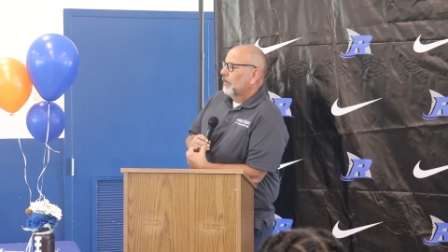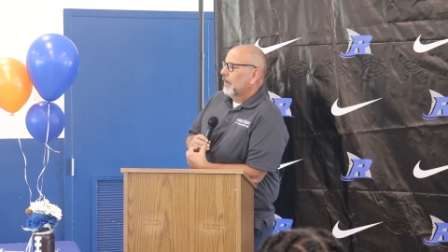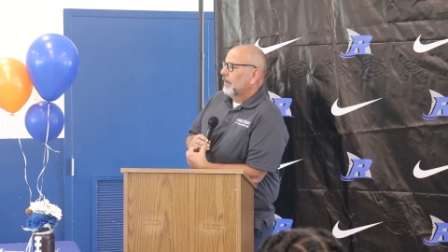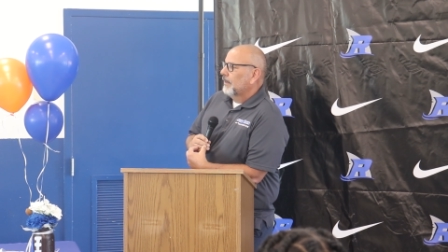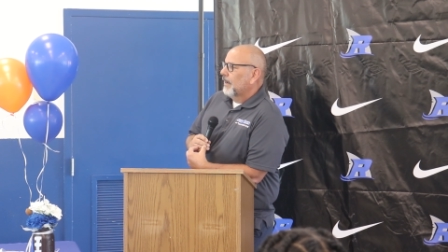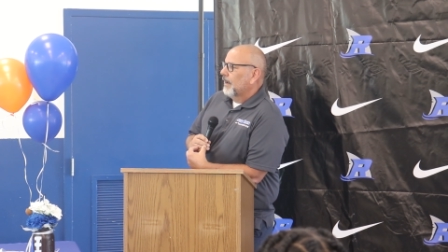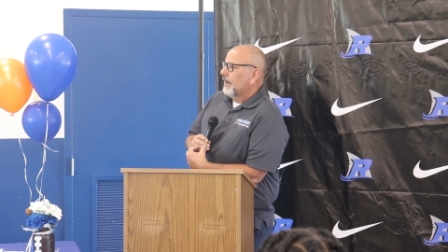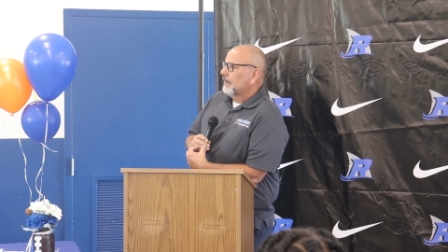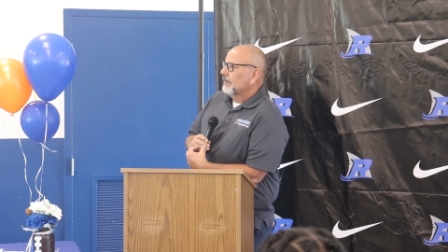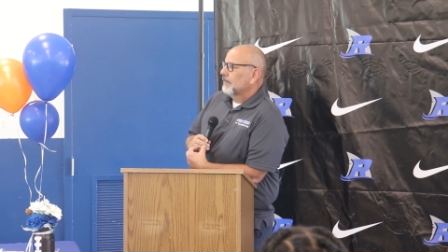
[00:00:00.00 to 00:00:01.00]
When,
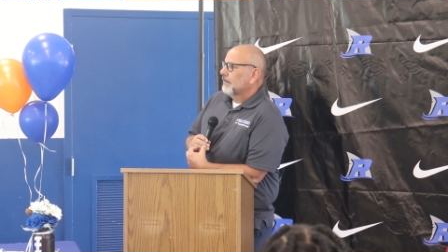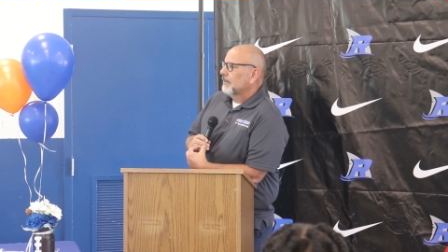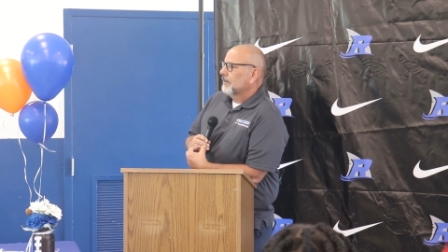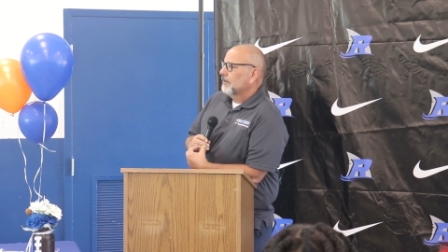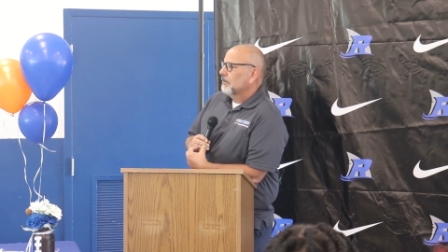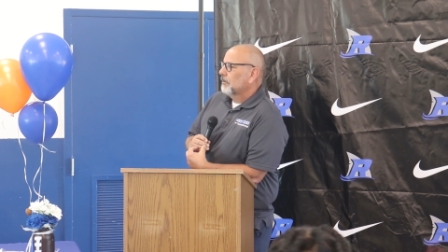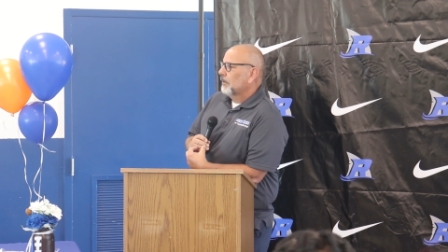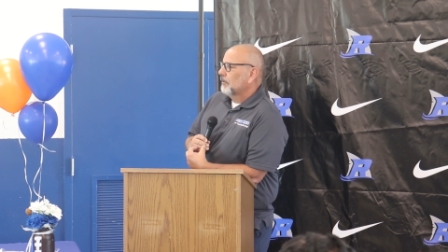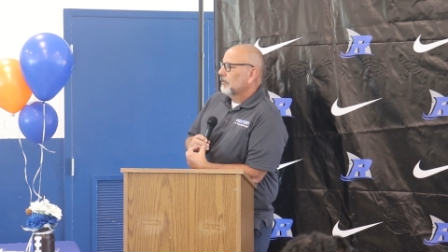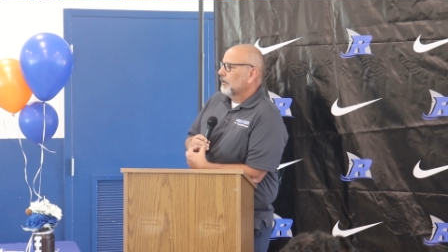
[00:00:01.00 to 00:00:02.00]
uh,
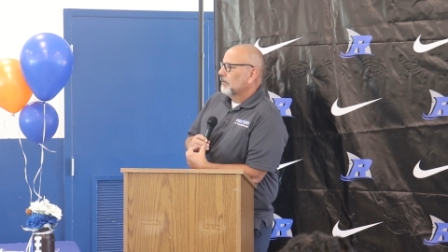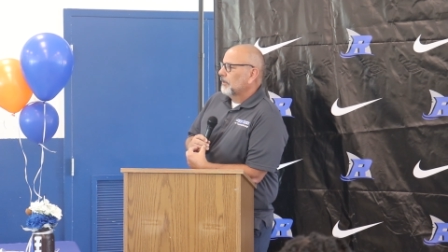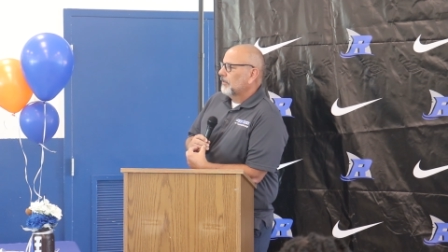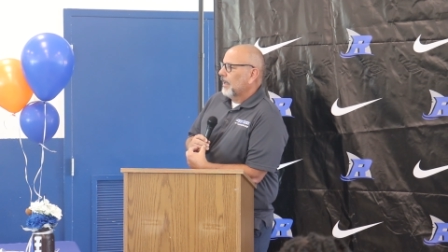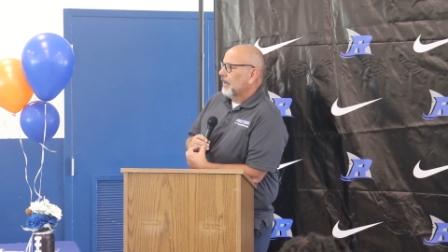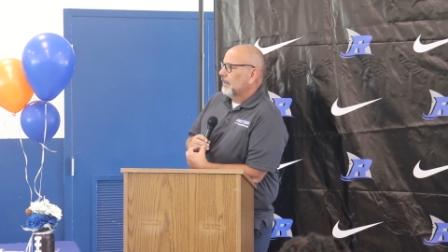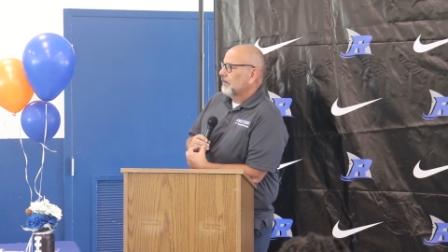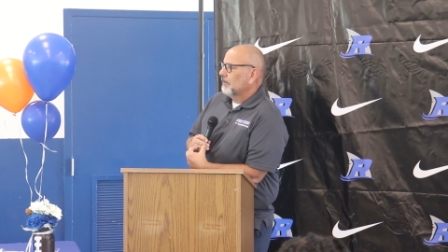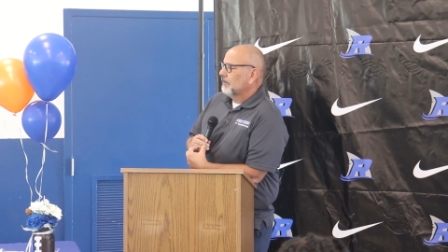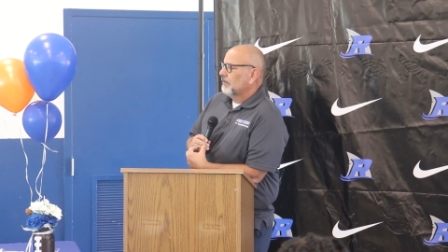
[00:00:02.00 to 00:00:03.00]
when, when we
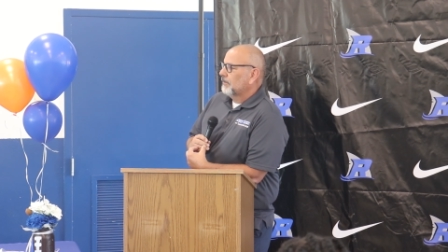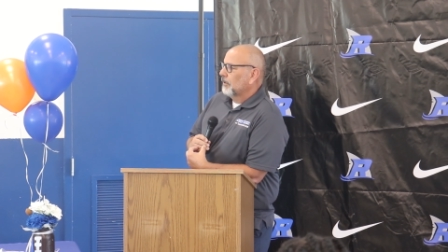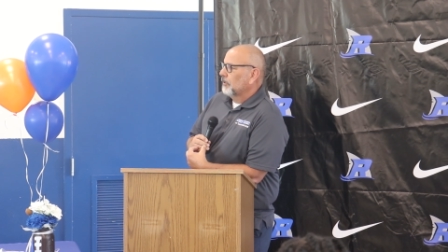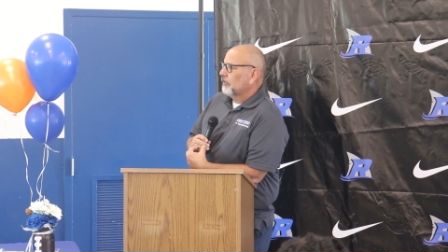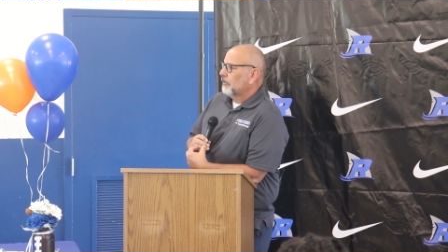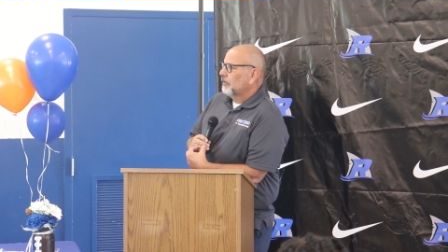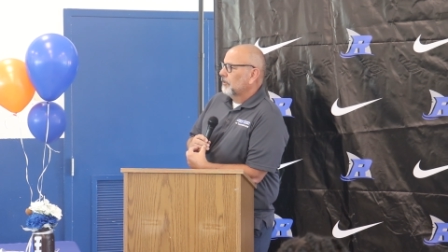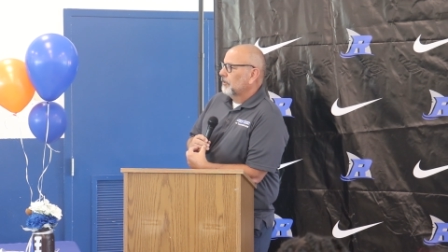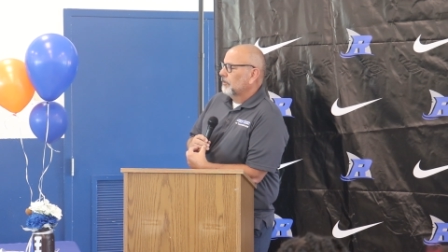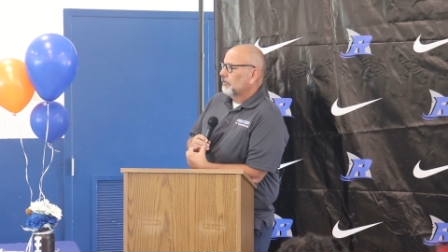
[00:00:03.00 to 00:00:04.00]
sign folks
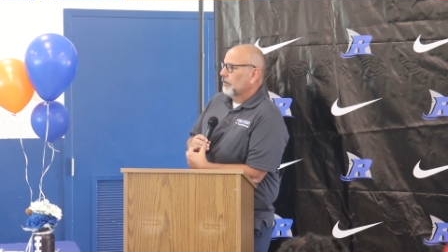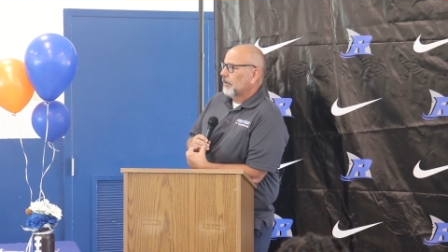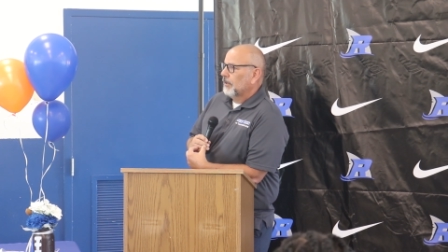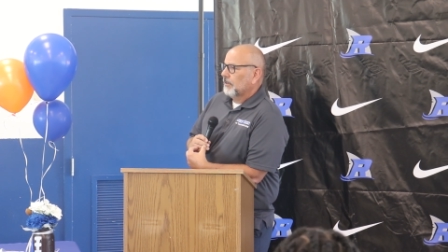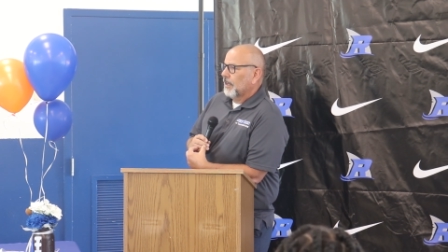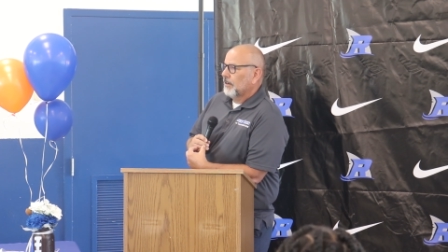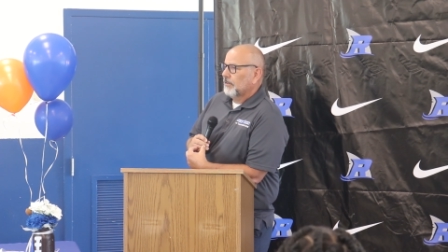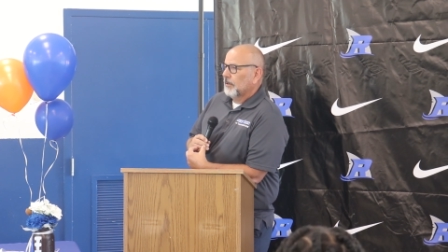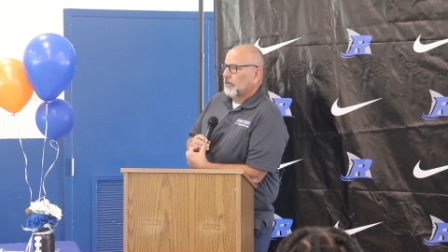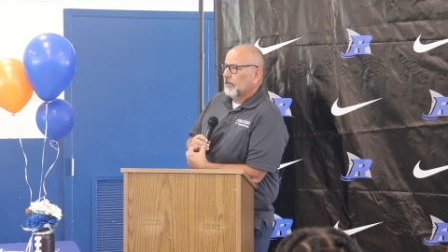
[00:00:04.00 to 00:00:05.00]
to football
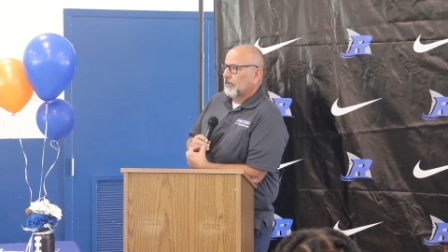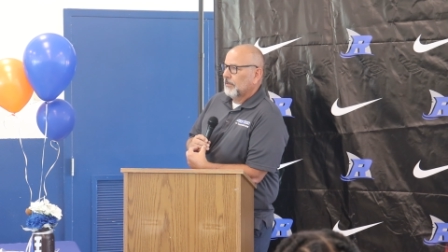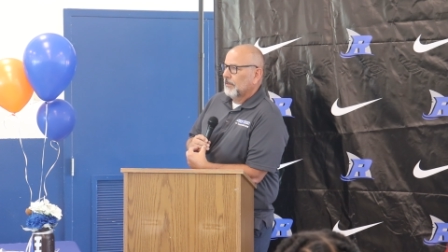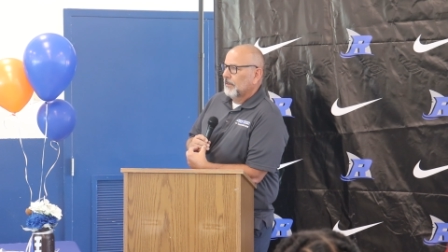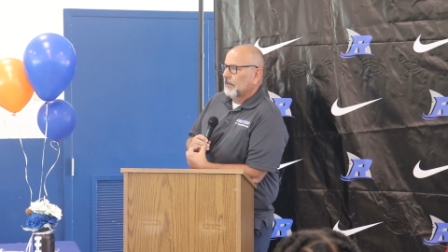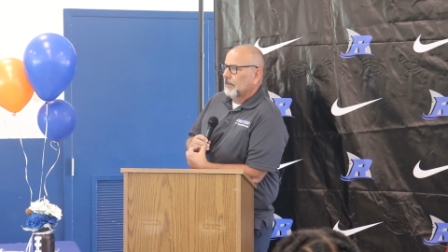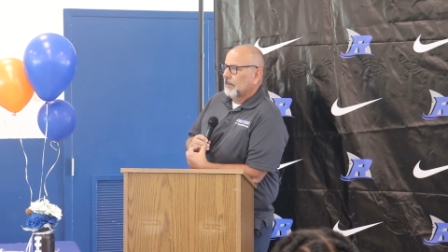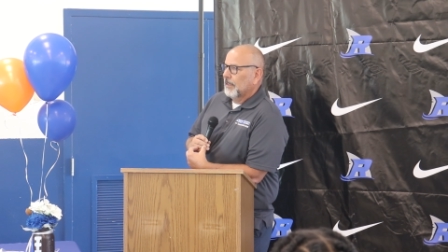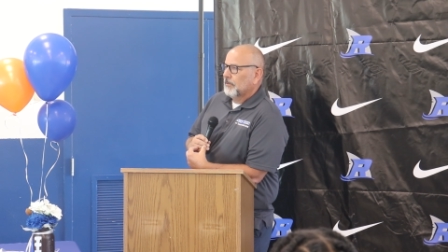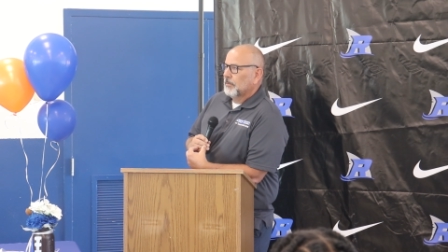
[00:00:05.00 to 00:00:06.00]
scholarships,
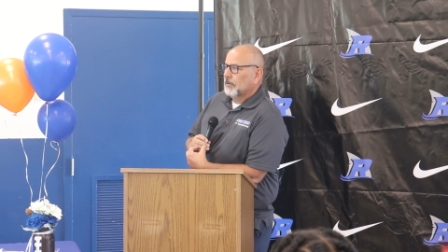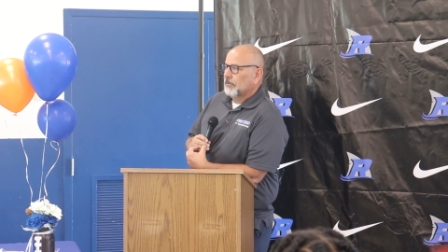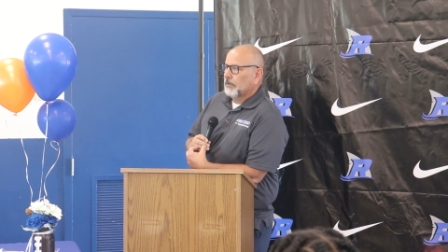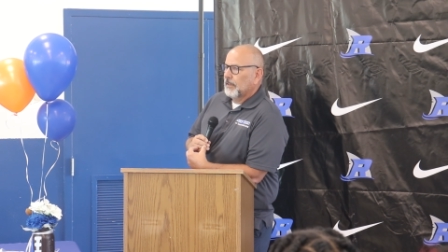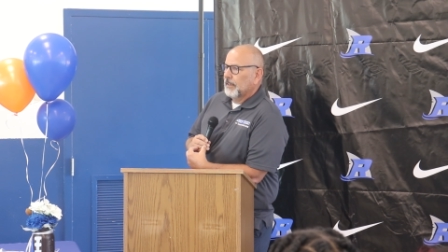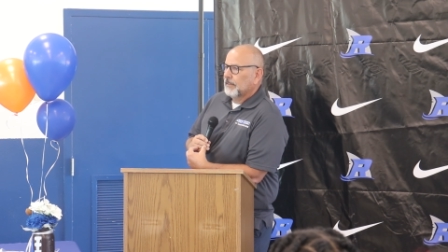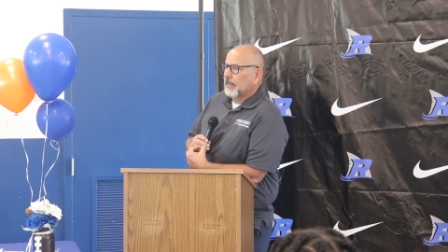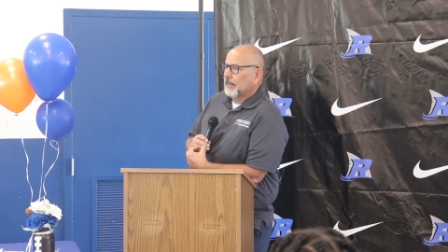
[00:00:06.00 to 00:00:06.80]
that's a beautiful thing.